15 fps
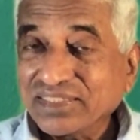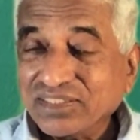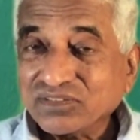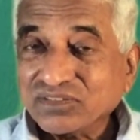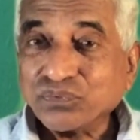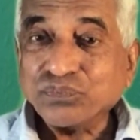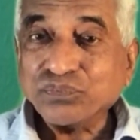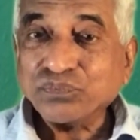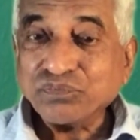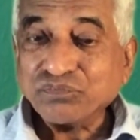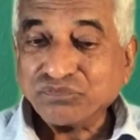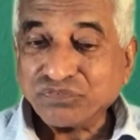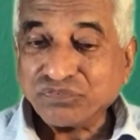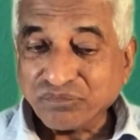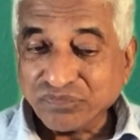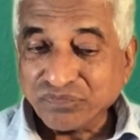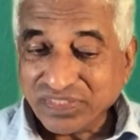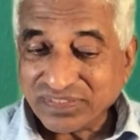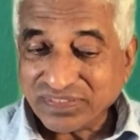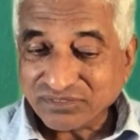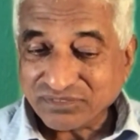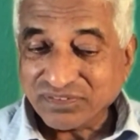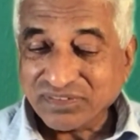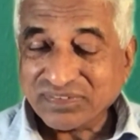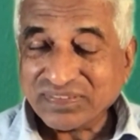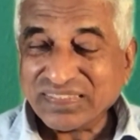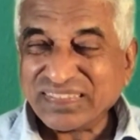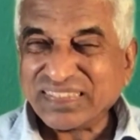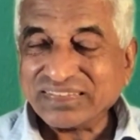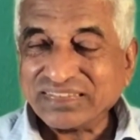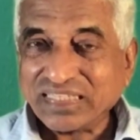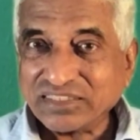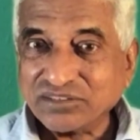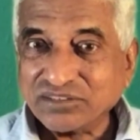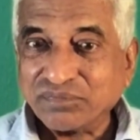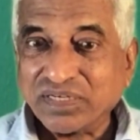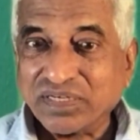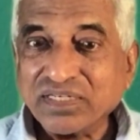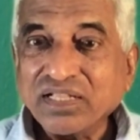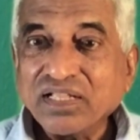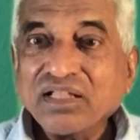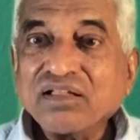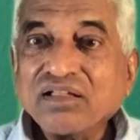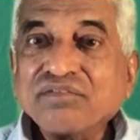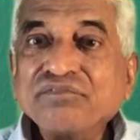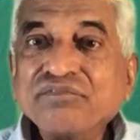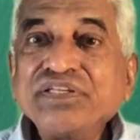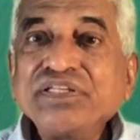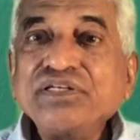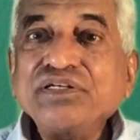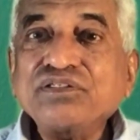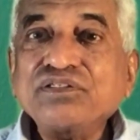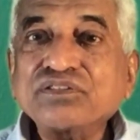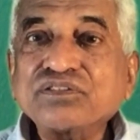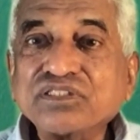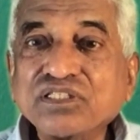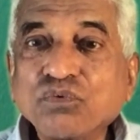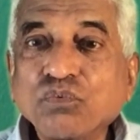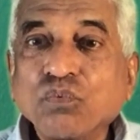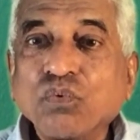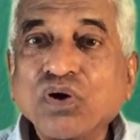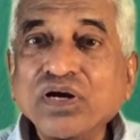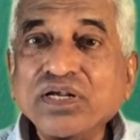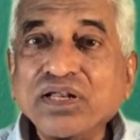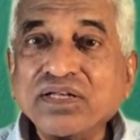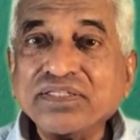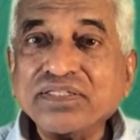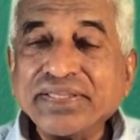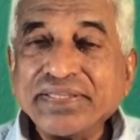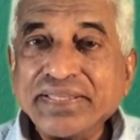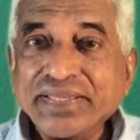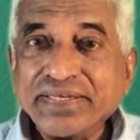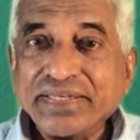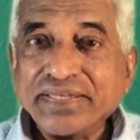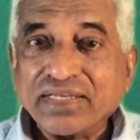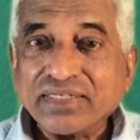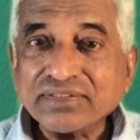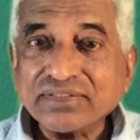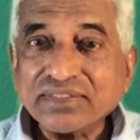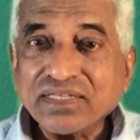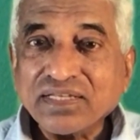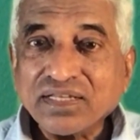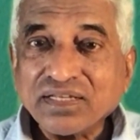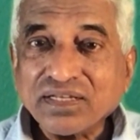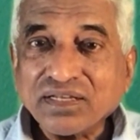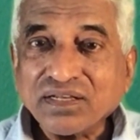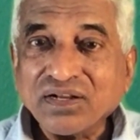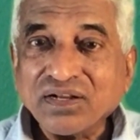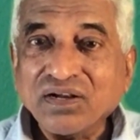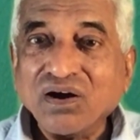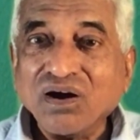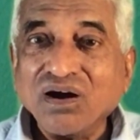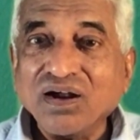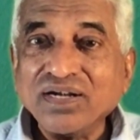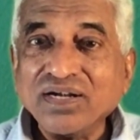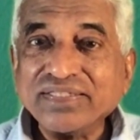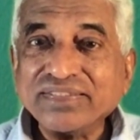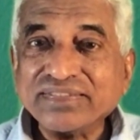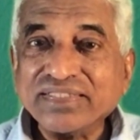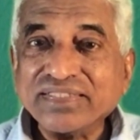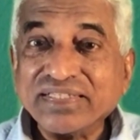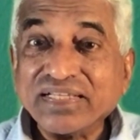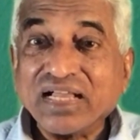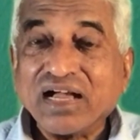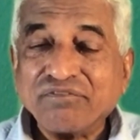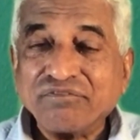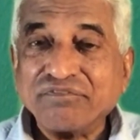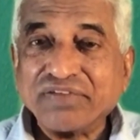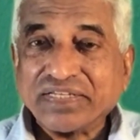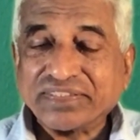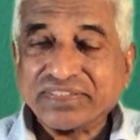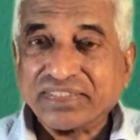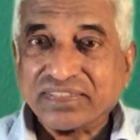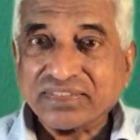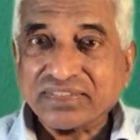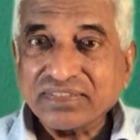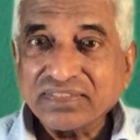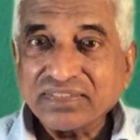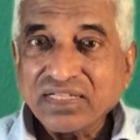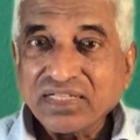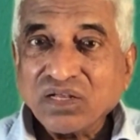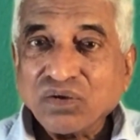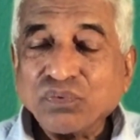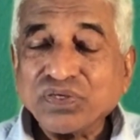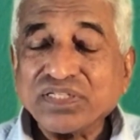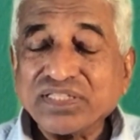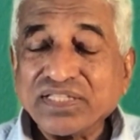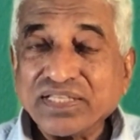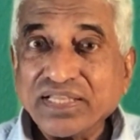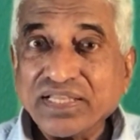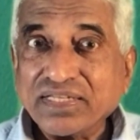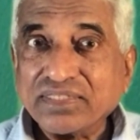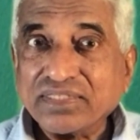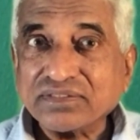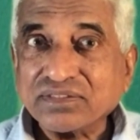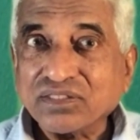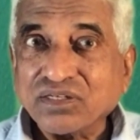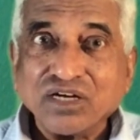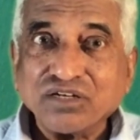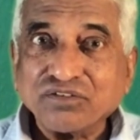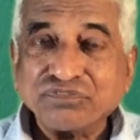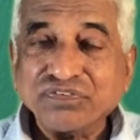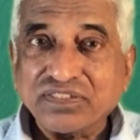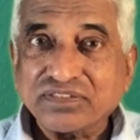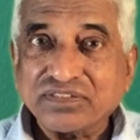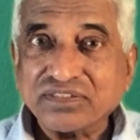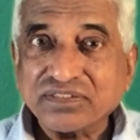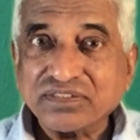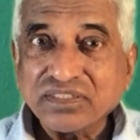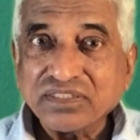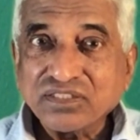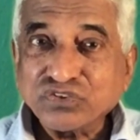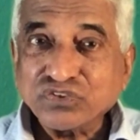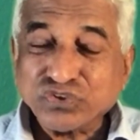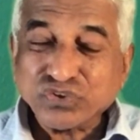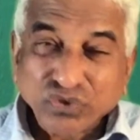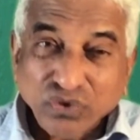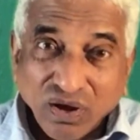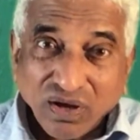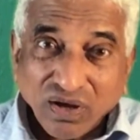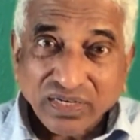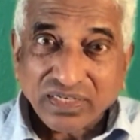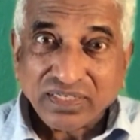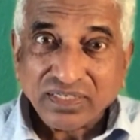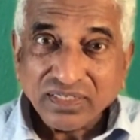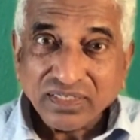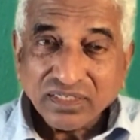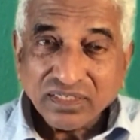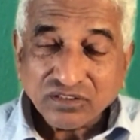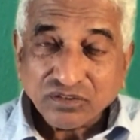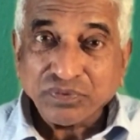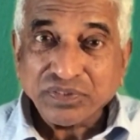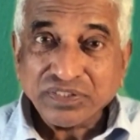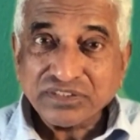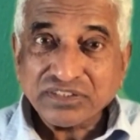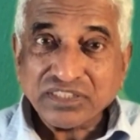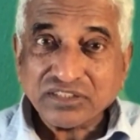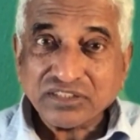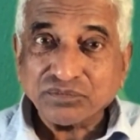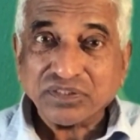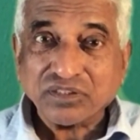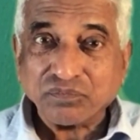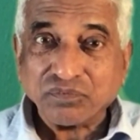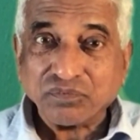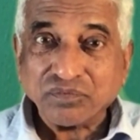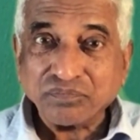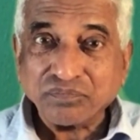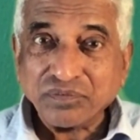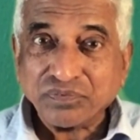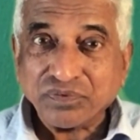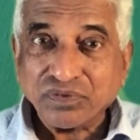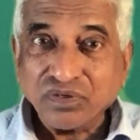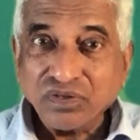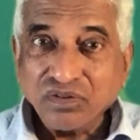So, from this, when you see the judgment, we need to see what are the areas God is getting affected. What are the areas God feels strongly to bring judgment upon people?